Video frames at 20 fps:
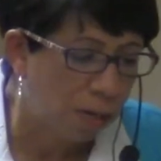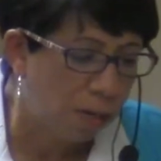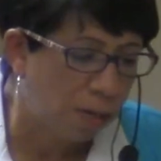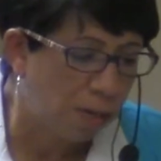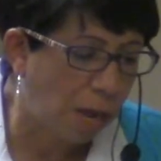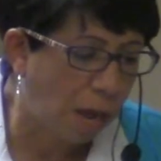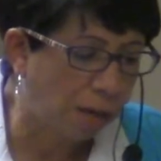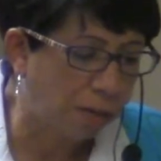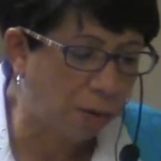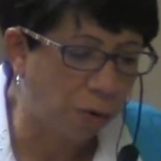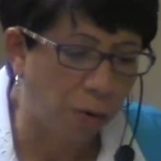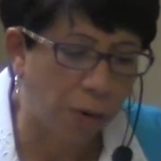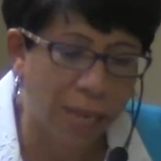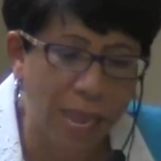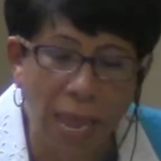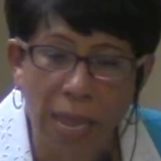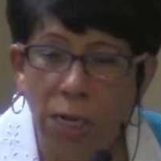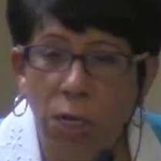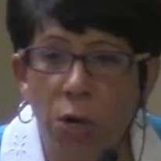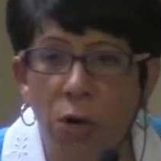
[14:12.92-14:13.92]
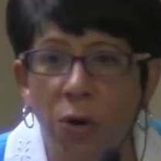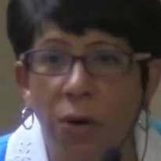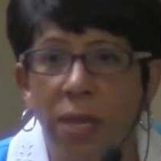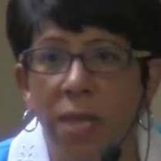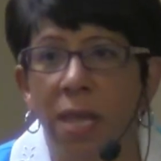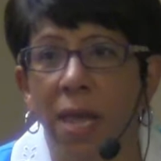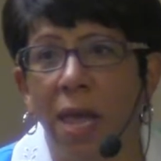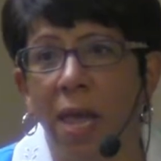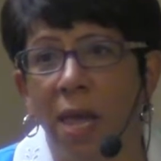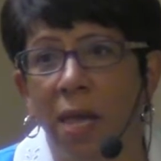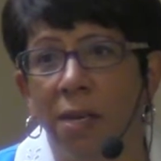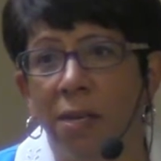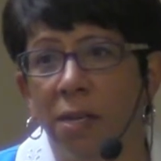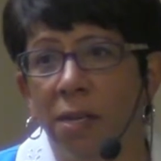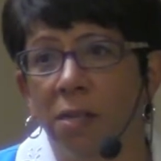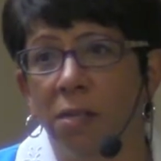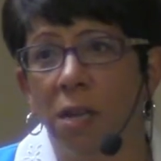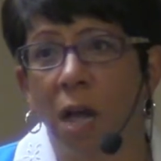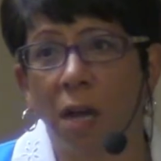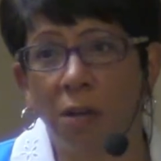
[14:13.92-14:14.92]
Dr. Kaler and
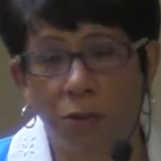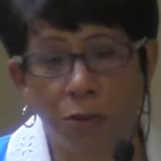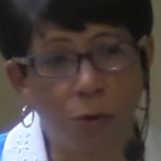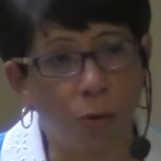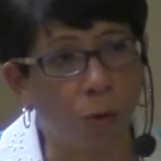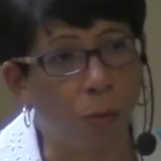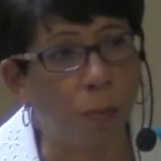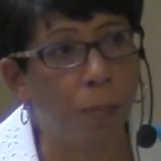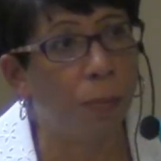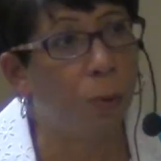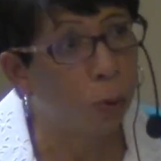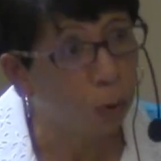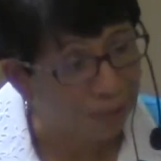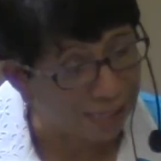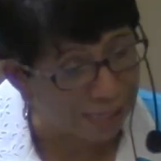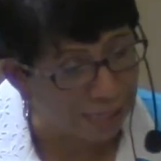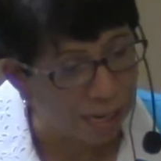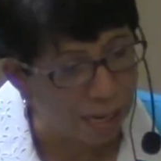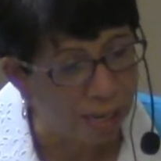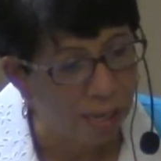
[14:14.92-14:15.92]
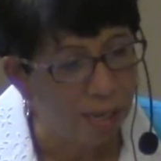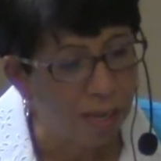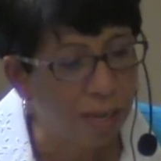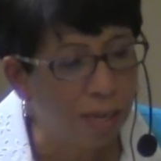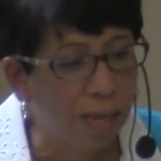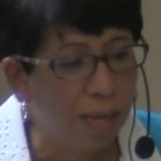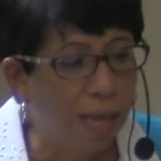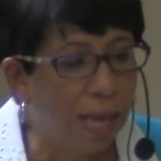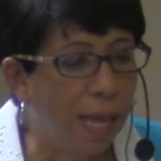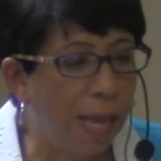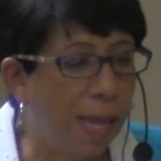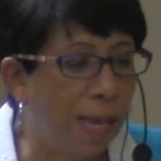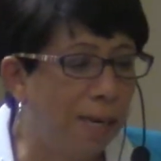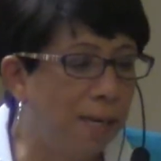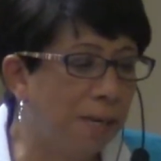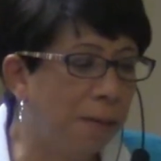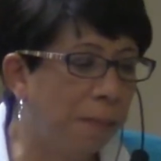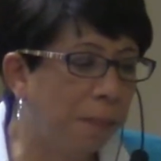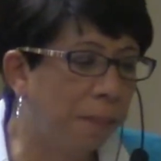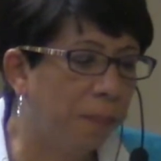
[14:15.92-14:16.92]
Dr. Putin.
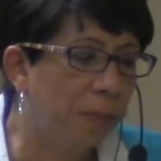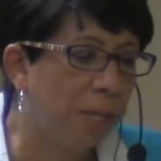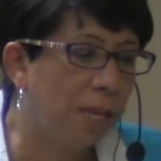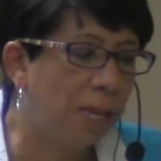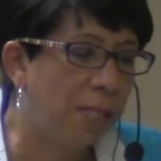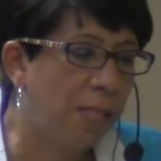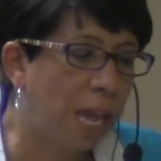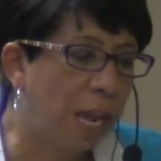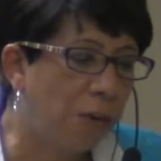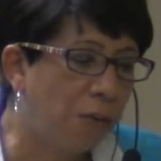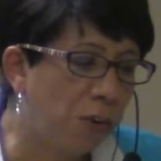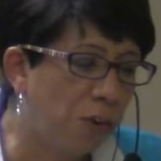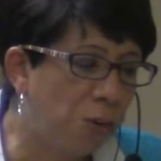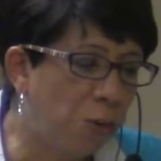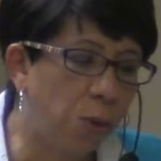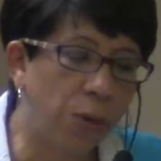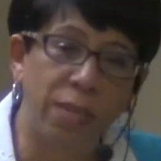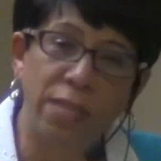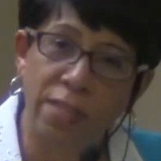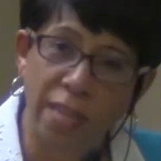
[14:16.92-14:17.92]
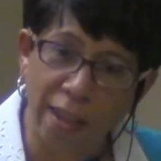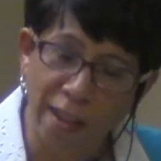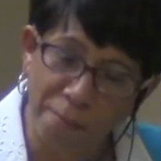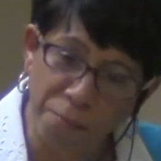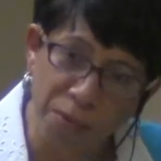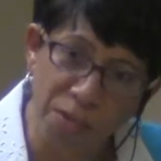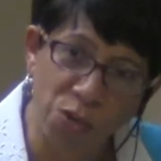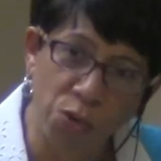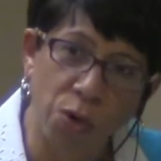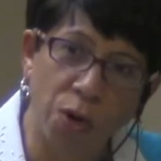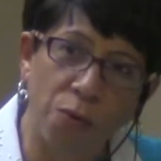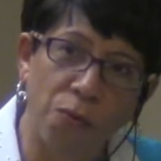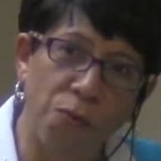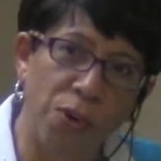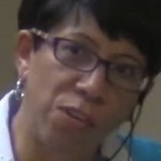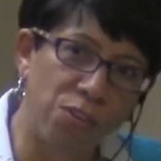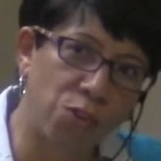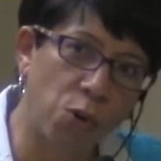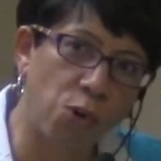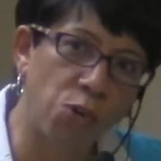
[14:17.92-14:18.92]
And they had been doing
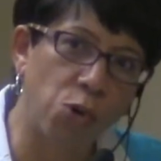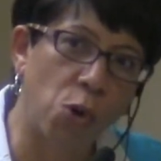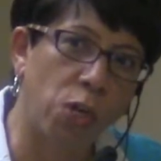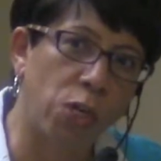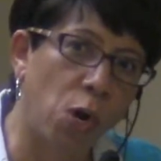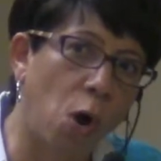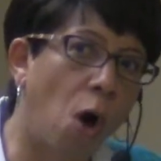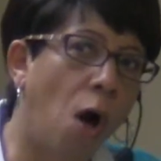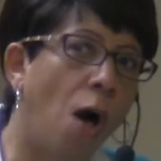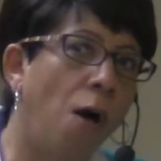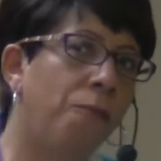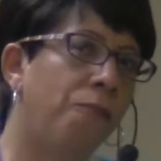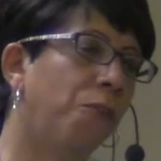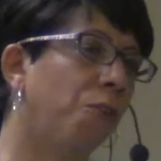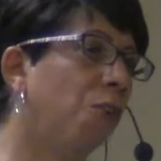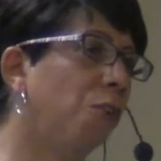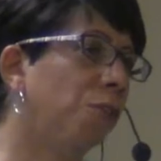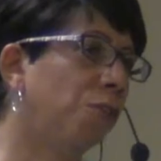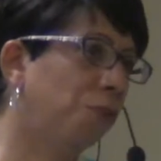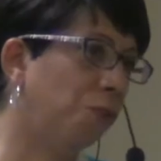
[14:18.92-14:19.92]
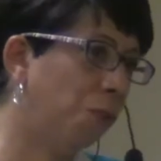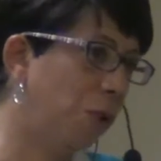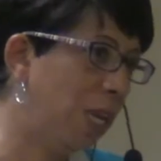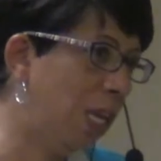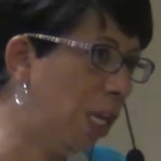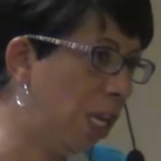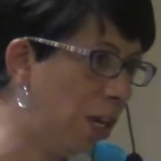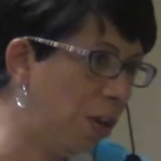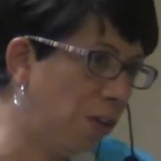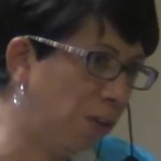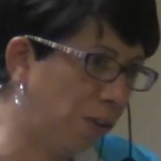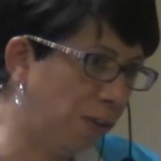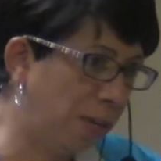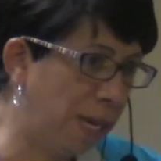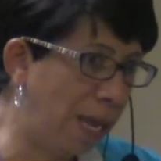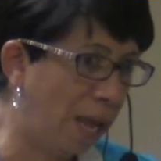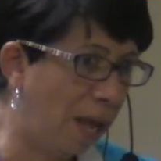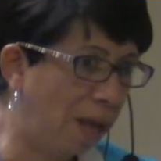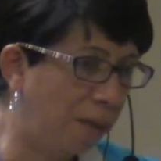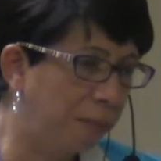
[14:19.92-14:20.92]
research on awe for 3 years
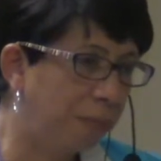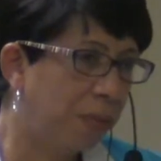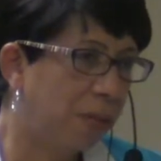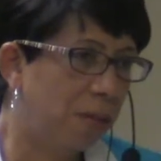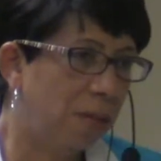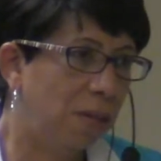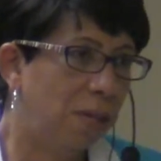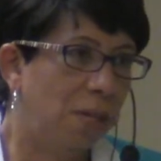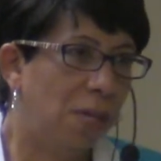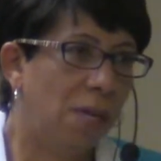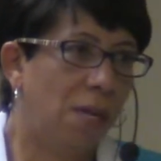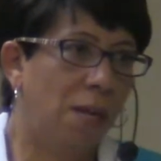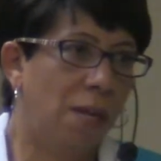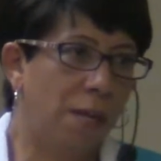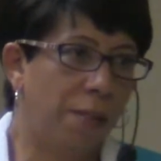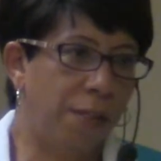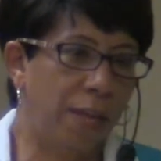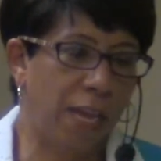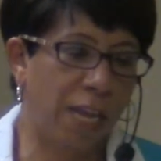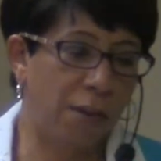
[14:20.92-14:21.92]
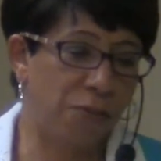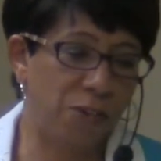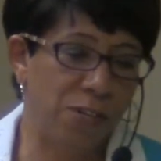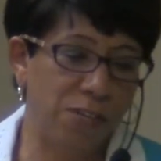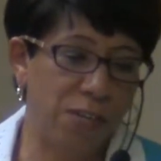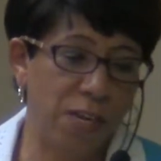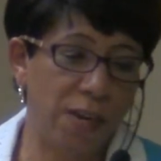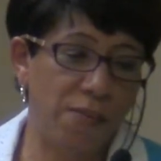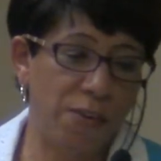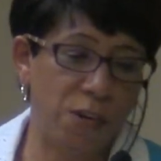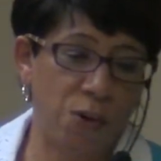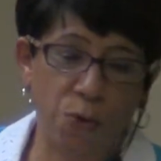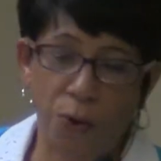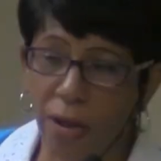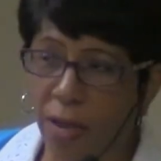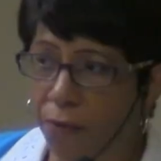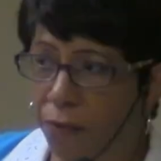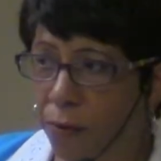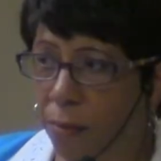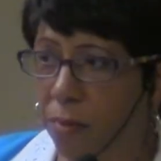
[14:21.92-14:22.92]
now. They had received a
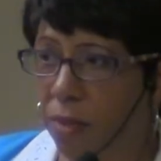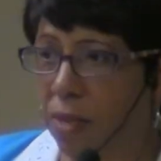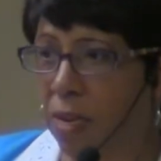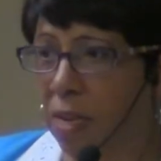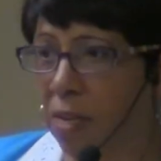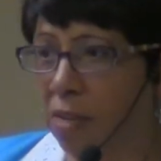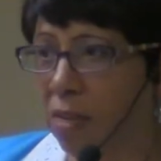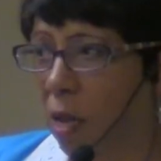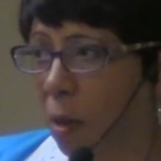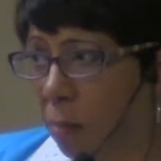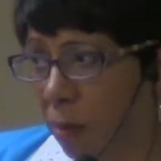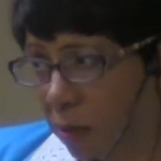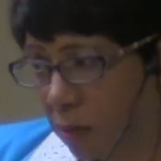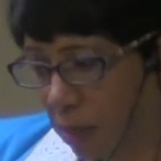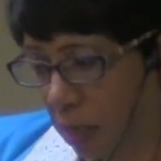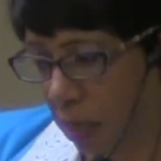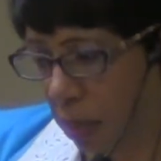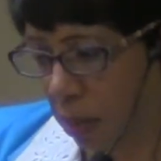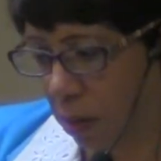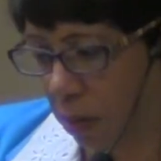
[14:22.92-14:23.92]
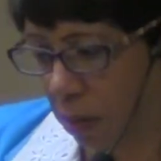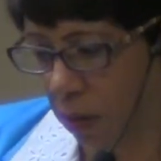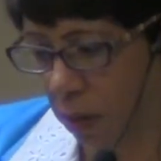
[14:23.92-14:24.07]
grant from the Templeton